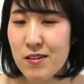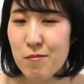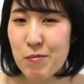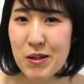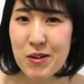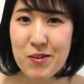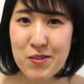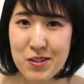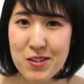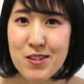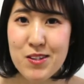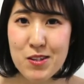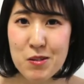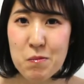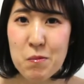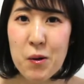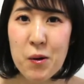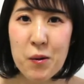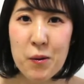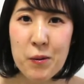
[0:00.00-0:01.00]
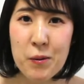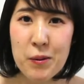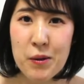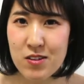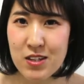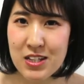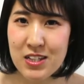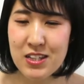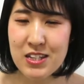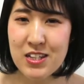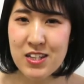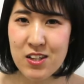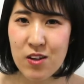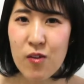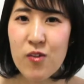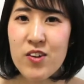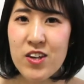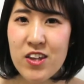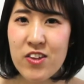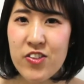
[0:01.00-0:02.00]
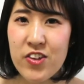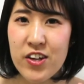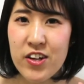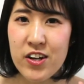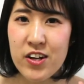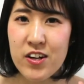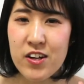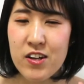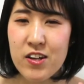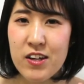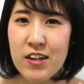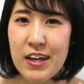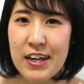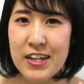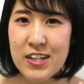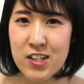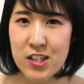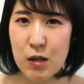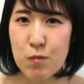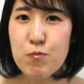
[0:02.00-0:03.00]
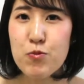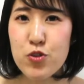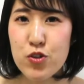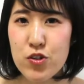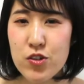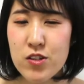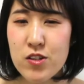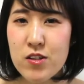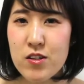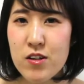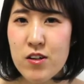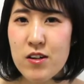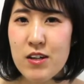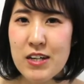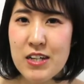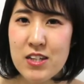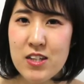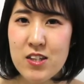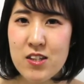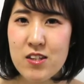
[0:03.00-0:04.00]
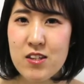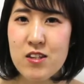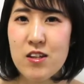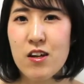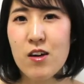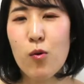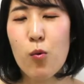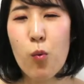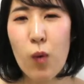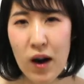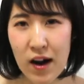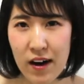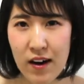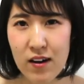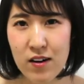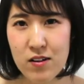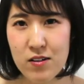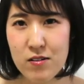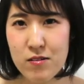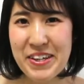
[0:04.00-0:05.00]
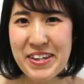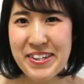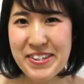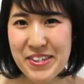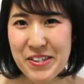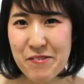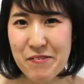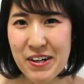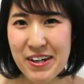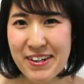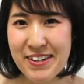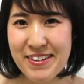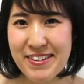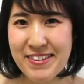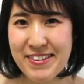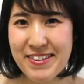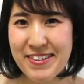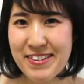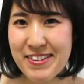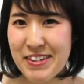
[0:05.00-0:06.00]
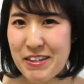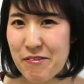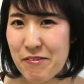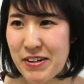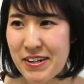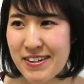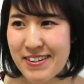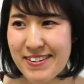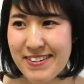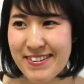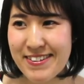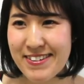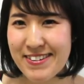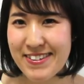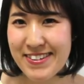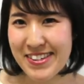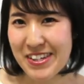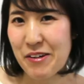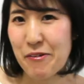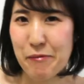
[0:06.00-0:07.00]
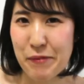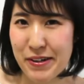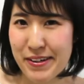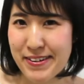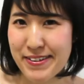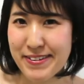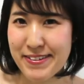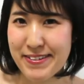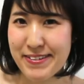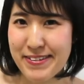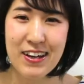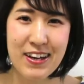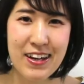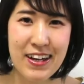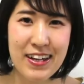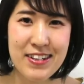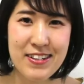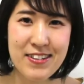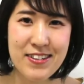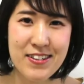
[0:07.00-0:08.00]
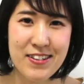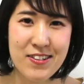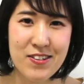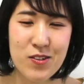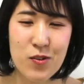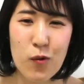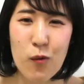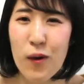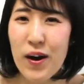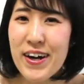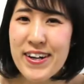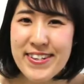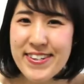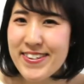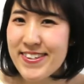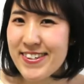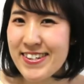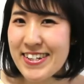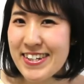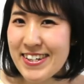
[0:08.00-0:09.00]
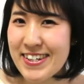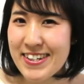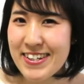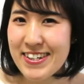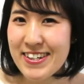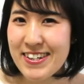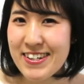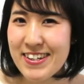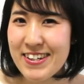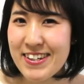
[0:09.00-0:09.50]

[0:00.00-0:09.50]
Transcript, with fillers: because it's small this is only the exception it's wa ichiwa, niwa, sanwa. and why do you think